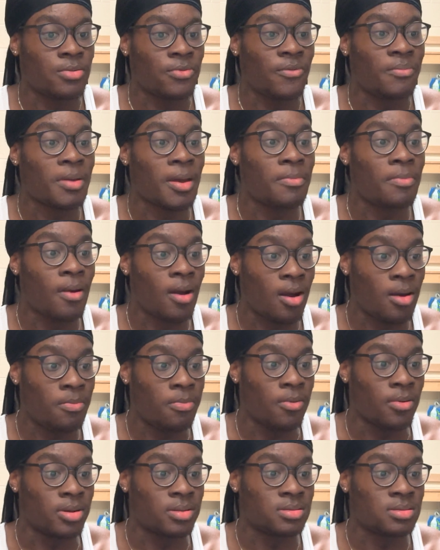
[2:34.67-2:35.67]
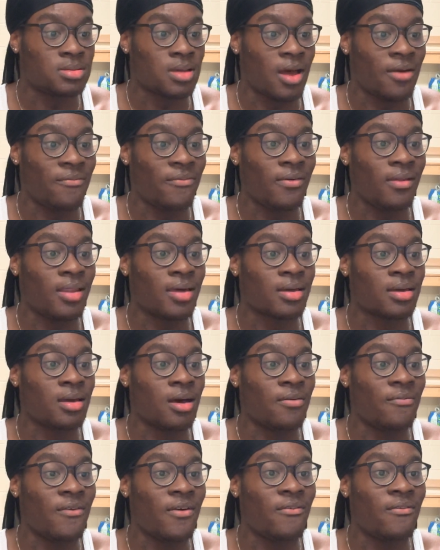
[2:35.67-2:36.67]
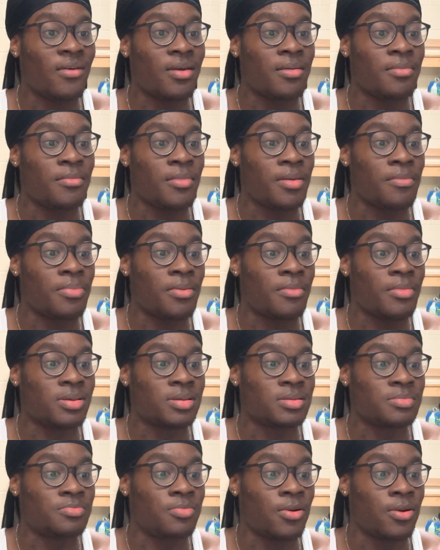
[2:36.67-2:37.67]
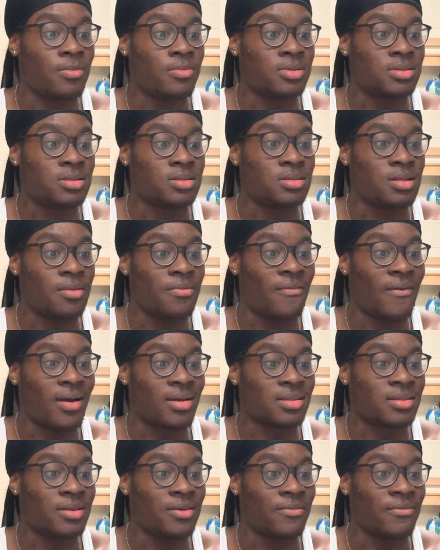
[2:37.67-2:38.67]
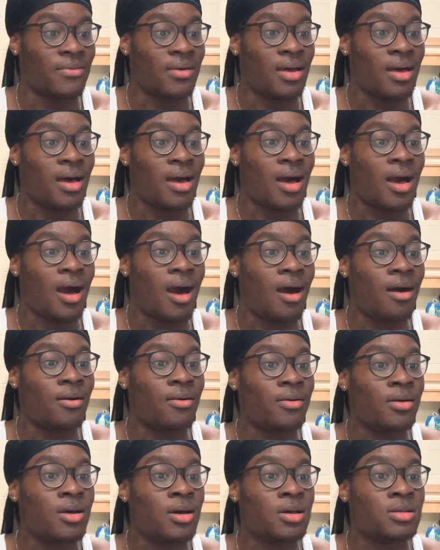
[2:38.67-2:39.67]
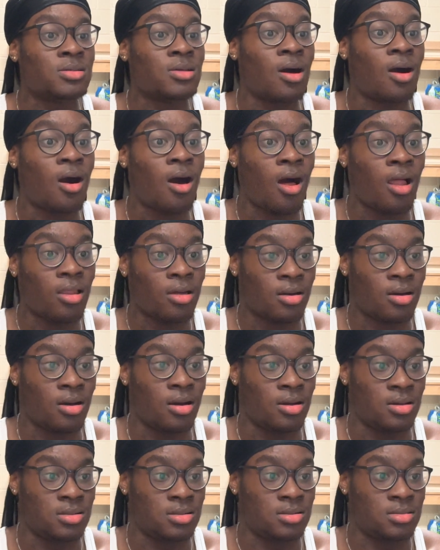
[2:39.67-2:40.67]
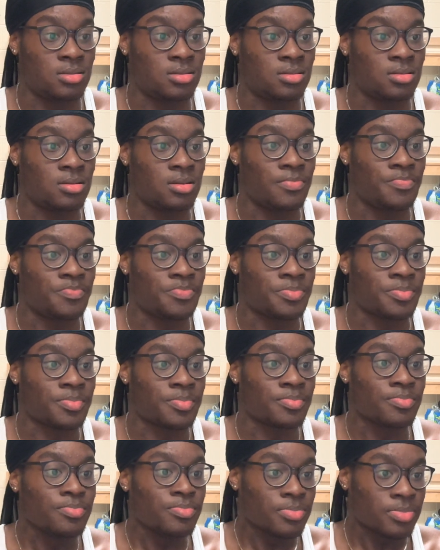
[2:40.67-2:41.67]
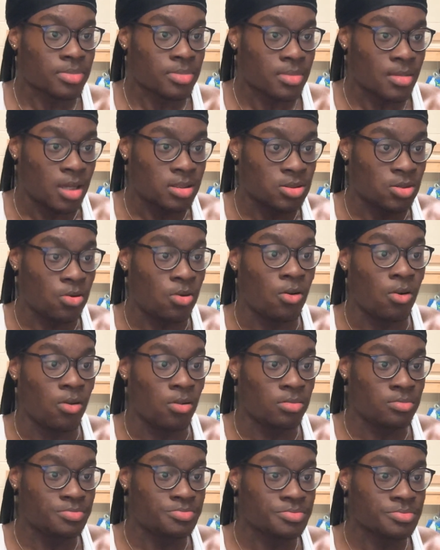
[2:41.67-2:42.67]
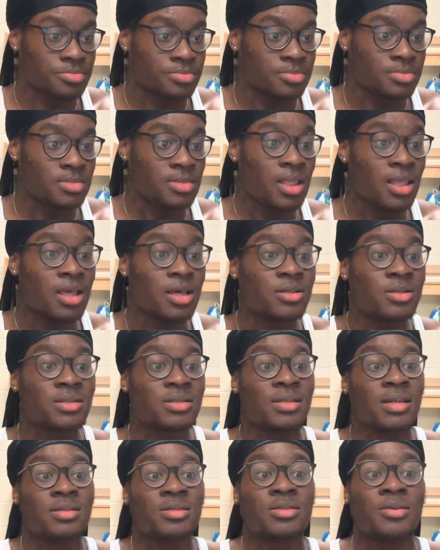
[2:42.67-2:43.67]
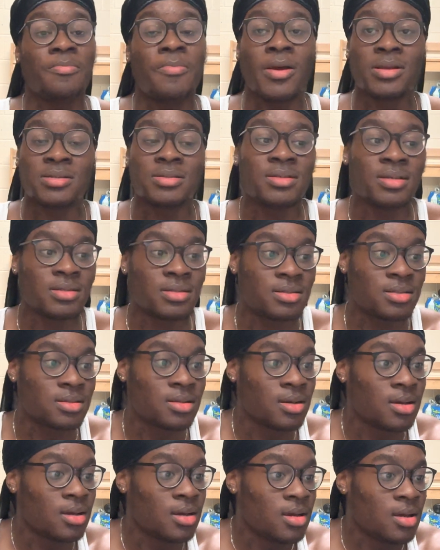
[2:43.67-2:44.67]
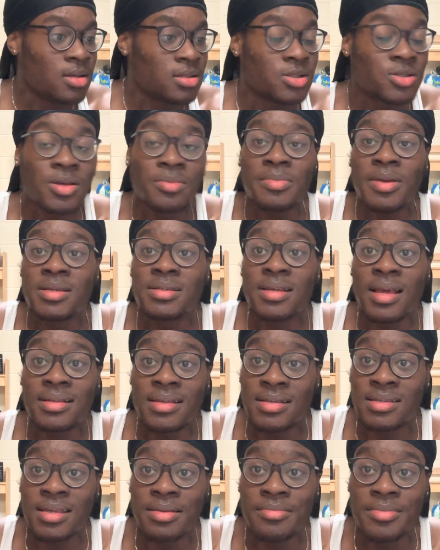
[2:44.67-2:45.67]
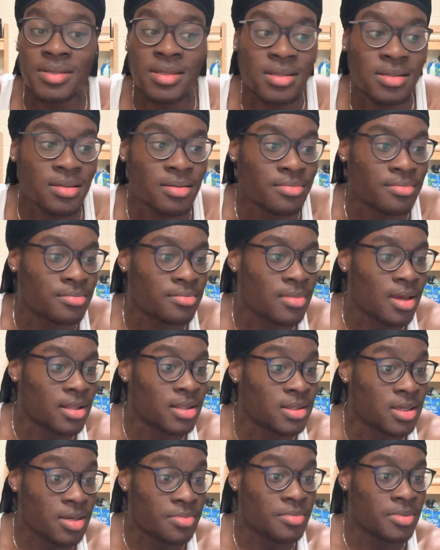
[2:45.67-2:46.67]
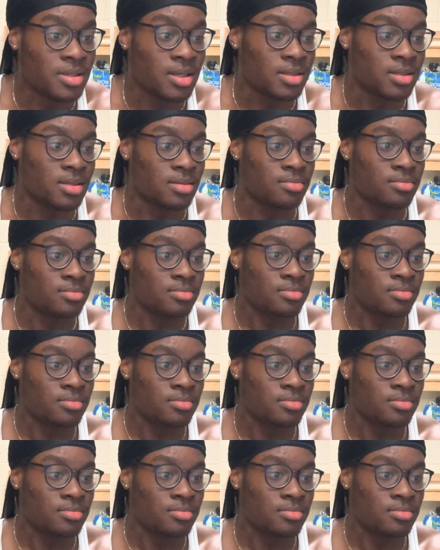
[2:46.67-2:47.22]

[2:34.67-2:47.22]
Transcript: PowerPoint, I felt like a very implementing point was the fact of how the Holocaust as a whole is the dangers of prejudice, discrimination, anti-Semitism, and dehumanization.